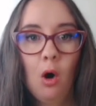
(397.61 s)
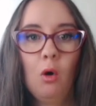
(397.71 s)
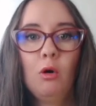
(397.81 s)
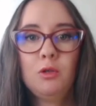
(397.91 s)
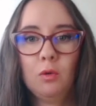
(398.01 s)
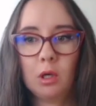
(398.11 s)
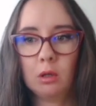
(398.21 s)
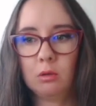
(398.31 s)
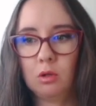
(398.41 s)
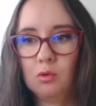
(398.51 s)
Or you
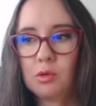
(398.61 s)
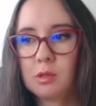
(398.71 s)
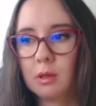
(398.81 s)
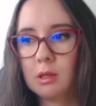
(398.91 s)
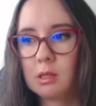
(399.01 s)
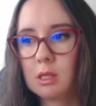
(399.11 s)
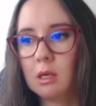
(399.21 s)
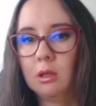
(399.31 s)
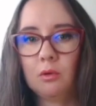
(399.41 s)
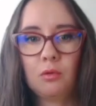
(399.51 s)
can use the
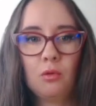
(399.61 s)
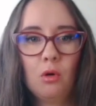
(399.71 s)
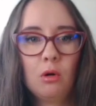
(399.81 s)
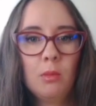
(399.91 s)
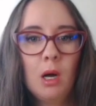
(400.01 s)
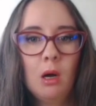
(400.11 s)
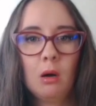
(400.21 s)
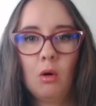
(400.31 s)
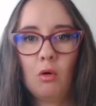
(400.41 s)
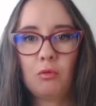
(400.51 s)
standard form
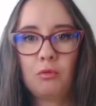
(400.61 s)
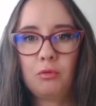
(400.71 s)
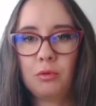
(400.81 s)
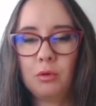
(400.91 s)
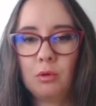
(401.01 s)
of